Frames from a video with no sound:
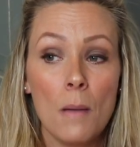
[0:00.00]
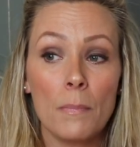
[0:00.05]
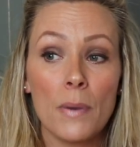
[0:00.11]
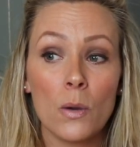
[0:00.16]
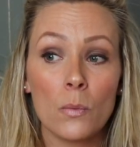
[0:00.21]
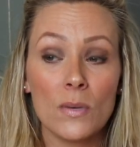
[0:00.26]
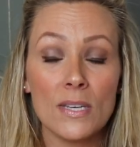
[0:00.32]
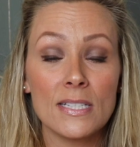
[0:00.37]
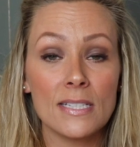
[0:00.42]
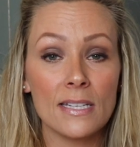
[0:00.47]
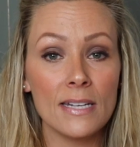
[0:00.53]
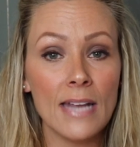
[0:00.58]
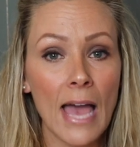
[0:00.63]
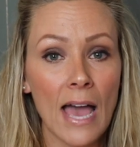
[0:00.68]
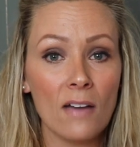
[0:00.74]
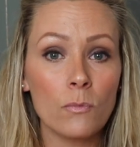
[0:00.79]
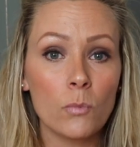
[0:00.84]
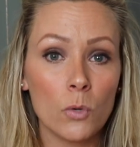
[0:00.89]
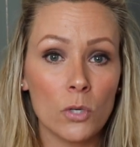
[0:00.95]
But we did
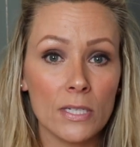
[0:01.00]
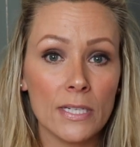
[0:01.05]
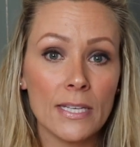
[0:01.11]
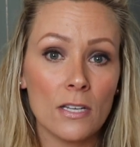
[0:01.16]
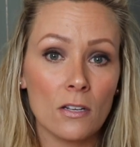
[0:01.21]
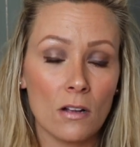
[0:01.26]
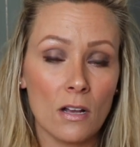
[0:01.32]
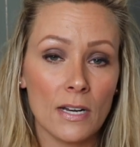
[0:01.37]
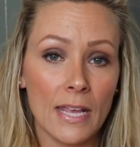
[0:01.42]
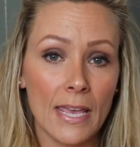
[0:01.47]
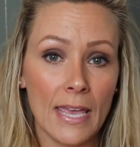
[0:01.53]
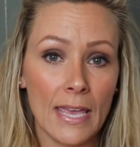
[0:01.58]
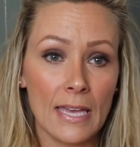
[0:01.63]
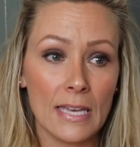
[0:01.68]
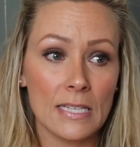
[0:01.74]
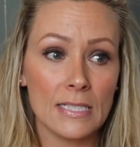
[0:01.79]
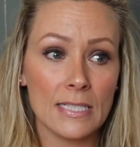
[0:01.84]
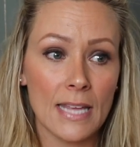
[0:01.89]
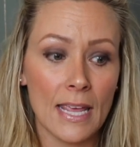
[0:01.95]
have wood here on
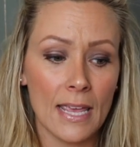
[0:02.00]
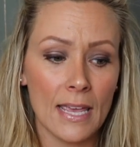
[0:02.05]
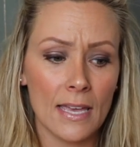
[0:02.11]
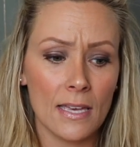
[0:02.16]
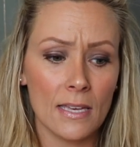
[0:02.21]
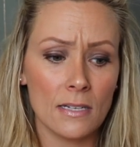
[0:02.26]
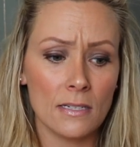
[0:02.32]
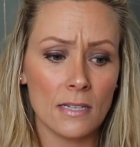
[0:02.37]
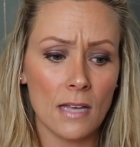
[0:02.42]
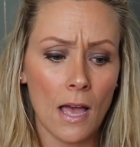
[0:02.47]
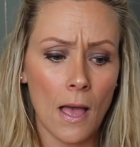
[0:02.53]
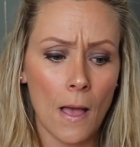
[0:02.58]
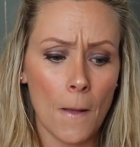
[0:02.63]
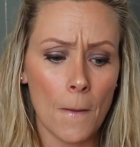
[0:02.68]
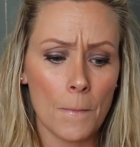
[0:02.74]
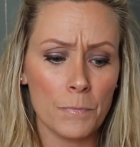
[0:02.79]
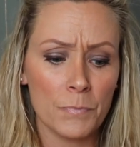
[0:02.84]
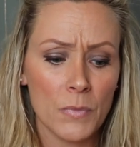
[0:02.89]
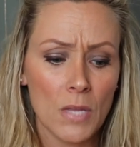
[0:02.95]
hand and
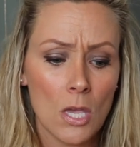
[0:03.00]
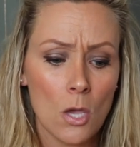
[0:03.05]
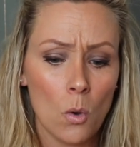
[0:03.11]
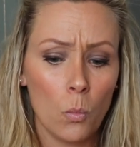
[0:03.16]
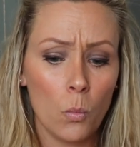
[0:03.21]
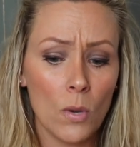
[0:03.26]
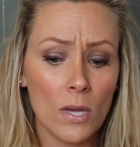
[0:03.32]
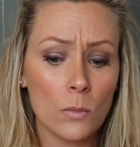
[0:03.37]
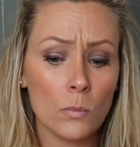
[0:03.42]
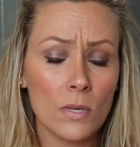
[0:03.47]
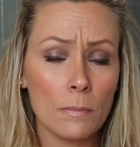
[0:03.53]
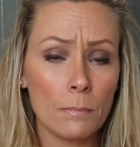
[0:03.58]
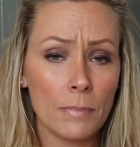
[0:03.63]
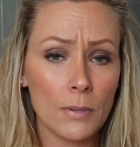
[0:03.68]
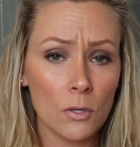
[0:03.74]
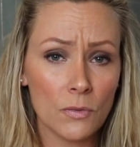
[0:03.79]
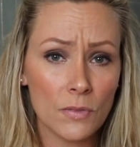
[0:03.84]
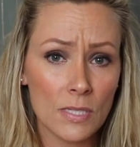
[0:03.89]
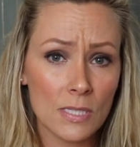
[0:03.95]
um, when we
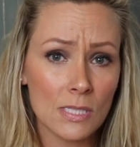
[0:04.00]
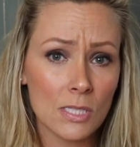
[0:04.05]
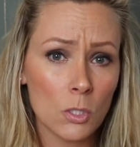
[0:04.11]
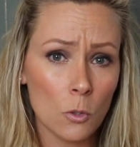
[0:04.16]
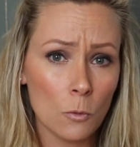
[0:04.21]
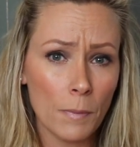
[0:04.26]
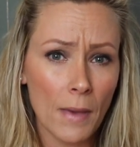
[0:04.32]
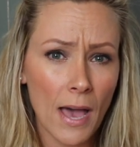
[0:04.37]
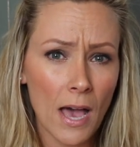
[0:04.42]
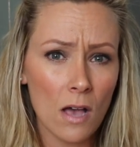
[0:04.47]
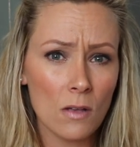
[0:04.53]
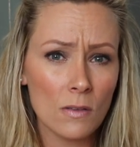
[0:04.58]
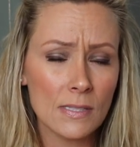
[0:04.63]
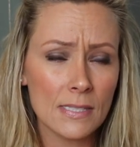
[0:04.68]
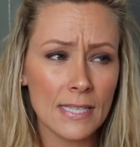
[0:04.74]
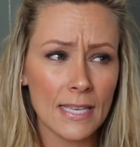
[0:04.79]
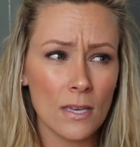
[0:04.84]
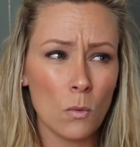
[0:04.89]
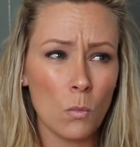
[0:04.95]
built this hoop
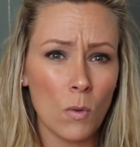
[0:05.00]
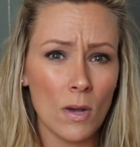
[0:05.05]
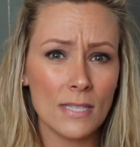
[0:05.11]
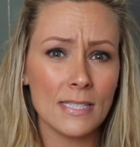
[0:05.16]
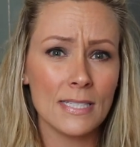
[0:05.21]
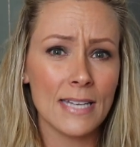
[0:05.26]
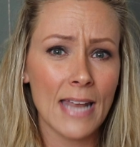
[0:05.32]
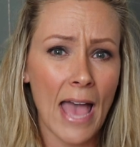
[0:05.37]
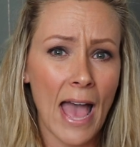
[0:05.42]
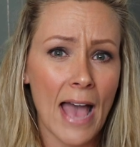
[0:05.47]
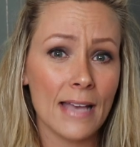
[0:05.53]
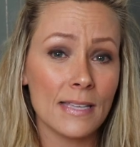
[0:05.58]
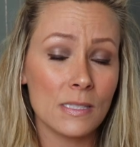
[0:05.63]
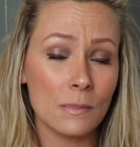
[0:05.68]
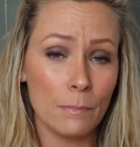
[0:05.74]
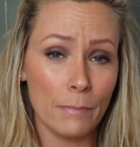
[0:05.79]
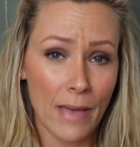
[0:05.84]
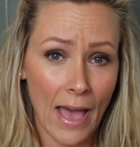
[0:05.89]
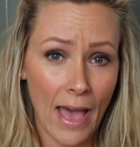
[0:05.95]
house, it wasn't
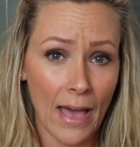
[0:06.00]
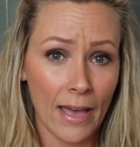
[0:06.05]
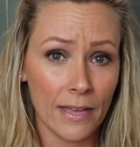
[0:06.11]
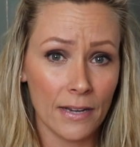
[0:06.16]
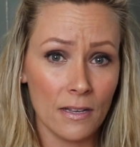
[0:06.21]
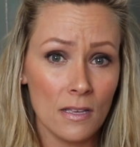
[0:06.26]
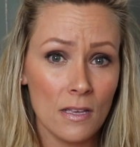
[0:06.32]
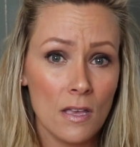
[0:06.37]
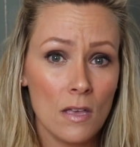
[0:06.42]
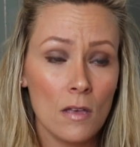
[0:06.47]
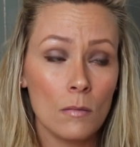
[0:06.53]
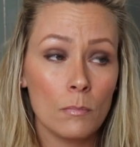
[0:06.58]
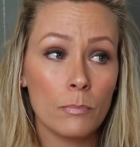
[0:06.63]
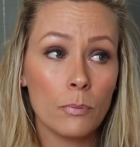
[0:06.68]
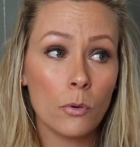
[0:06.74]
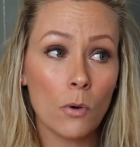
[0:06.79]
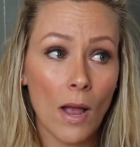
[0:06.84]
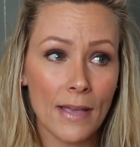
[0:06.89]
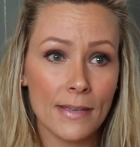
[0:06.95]
as bad
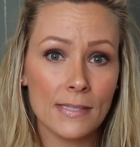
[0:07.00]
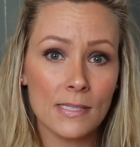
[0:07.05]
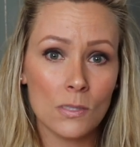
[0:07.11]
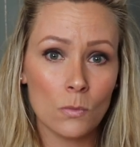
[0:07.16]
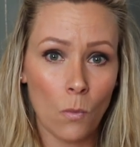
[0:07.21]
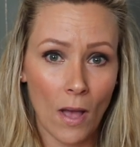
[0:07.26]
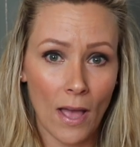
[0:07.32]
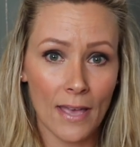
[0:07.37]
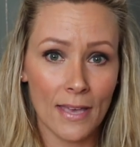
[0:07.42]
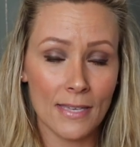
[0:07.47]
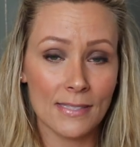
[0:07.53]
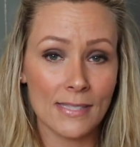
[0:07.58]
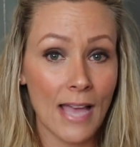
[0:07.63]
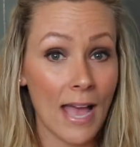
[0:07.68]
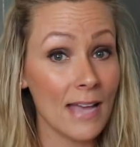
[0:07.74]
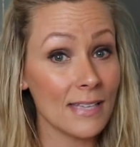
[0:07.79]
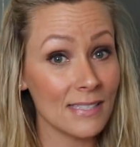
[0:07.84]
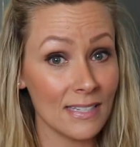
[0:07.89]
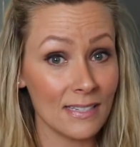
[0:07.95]
price wise
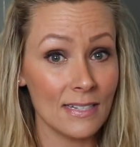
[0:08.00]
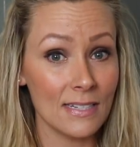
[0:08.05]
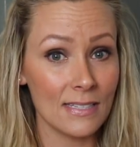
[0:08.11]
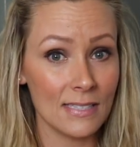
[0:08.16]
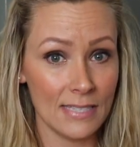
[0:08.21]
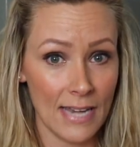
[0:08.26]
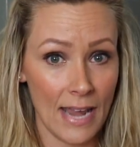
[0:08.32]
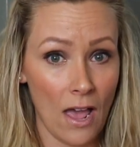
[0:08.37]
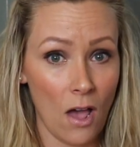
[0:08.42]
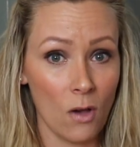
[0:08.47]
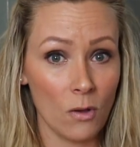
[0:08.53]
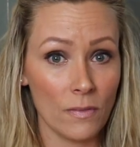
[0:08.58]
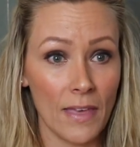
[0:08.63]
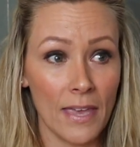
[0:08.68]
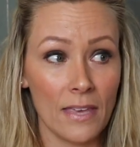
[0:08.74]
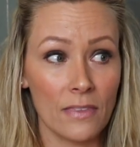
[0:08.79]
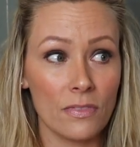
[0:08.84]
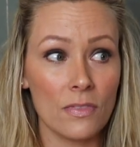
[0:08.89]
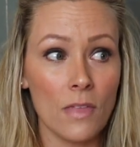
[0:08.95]
as it is now.
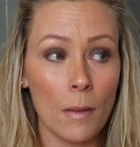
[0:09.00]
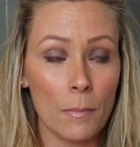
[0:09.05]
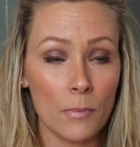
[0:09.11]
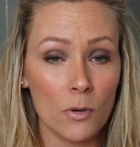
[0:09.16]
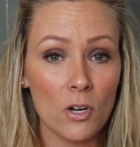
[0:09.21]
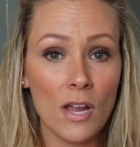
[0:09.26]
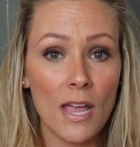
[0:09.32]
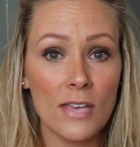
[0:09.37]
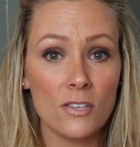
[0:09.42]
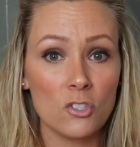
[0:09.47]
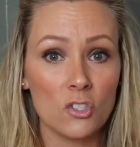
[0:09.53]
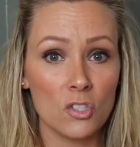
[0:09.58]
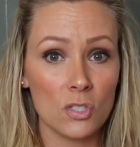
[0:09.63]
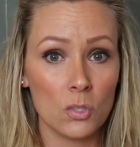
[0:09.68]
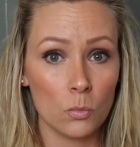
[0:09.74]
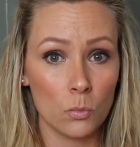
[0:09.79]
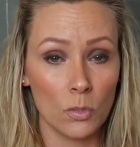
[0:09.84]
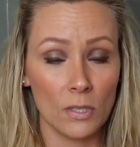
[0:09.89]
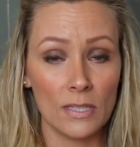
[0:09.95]
Like lumber has
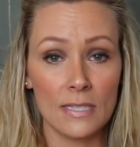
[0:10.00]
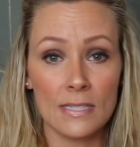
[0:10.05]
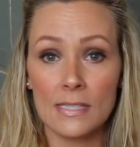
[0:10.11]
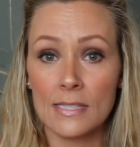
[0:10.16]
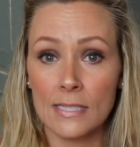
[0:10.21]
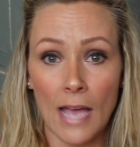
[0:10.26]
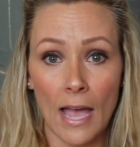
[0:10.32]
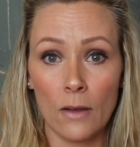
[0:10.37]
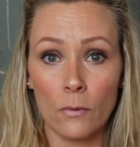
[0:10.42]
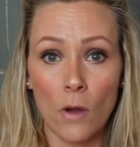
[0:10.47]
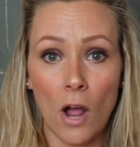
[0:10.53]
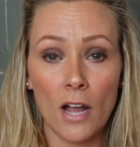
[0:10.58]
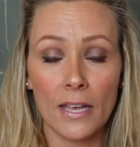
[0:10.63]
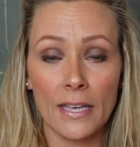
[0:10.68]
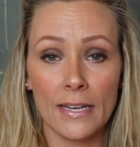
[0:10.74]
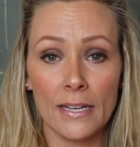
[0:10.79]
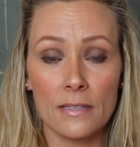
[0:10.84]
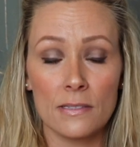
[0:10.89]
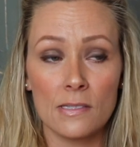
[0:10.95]
just really
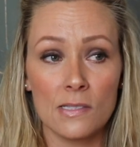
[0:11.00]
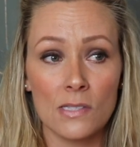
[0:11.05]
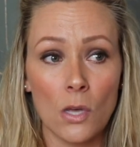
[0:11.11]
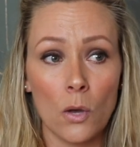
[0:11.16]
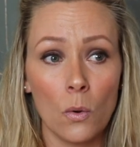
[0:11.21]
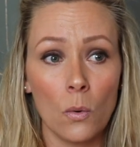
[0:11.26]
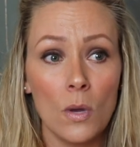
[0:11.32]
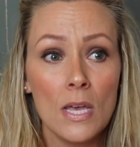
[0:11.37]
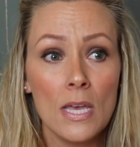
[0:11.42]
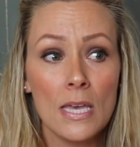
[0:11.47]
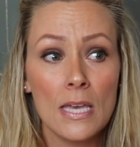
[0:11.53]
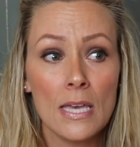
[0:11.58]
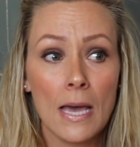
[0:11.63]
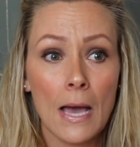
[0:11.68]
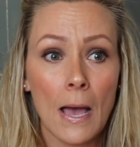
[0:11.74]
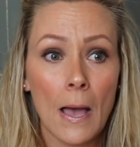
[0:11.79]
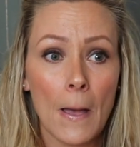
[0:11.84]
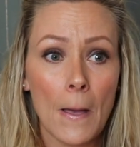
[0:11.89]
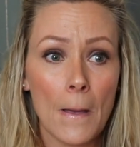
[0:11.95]
skyrocketed. So,
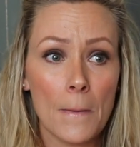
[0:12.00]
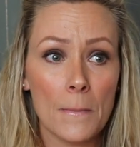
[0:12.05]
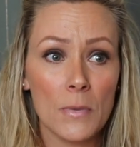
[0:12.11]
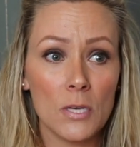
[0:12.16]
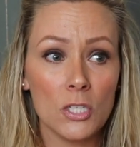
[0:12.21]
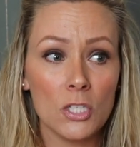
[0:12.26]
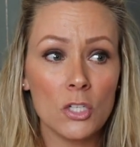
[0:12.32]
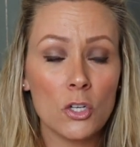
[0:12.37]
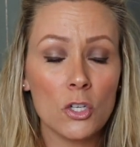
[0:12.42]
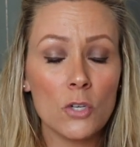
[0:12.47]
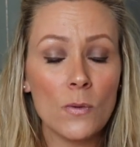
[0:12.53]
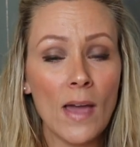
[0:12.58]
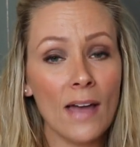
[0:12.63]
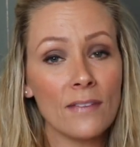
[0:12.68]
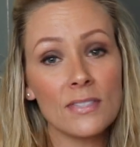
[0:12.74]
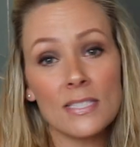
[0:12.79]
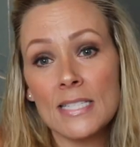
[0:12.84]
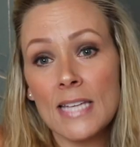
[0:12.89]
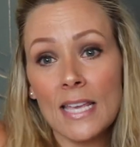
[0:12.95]
um, you know, you
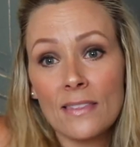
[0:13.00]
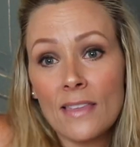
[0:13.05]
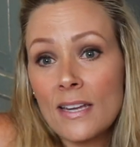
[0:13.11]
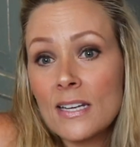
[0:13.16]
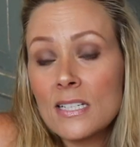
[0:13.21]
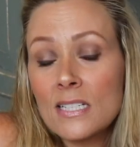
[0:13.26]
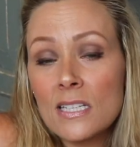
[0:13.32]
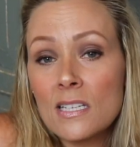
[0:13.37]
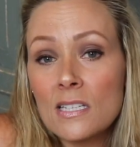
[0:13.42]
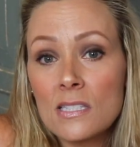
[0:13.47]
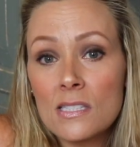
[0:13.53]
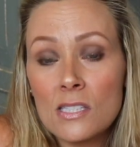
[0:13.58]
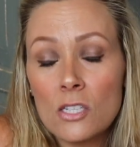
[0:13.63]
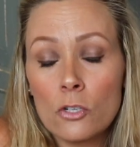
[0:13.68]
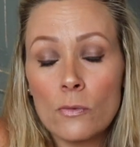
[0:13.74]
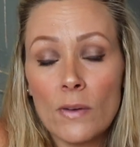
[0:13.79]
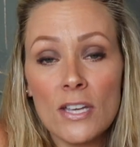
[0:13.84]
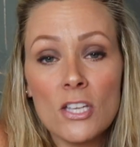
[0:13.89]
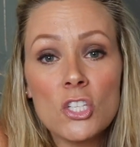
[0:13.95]
have to take that into
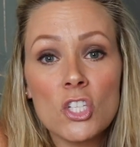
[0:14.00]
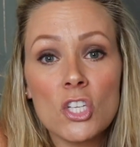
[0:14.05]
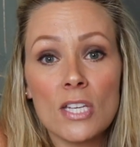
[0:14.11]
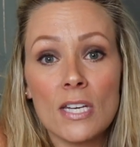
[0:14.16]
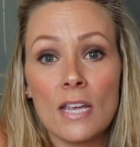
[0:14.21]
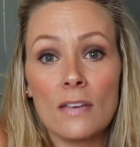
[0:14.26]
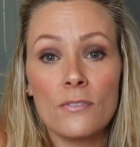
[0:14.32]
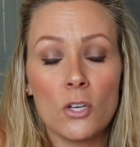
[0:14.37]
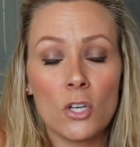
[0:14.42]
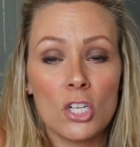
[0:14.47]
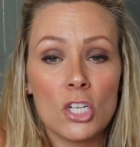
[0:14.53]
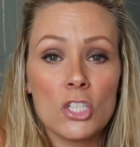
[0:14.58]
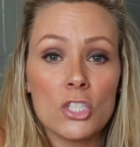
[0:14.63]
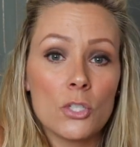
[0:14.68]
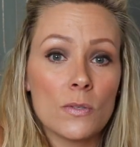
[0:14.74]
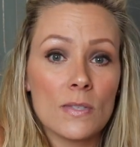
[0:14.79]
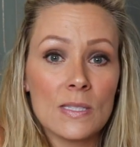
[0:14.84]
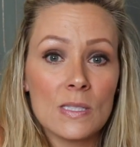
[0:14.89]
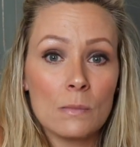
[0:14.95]
consideration if you're going
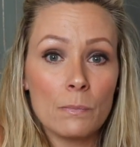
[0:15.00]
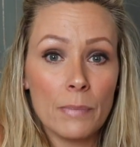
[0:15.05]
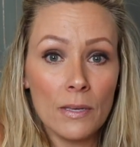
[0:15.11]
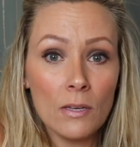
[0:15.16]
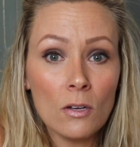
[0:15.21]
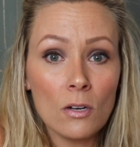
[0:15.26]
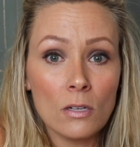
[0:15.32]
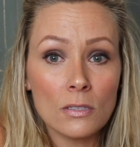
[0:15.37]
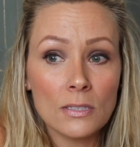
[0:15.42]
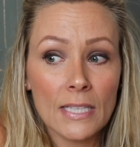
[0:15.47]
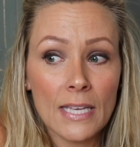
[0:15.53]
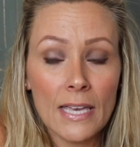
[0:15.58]
to do this build.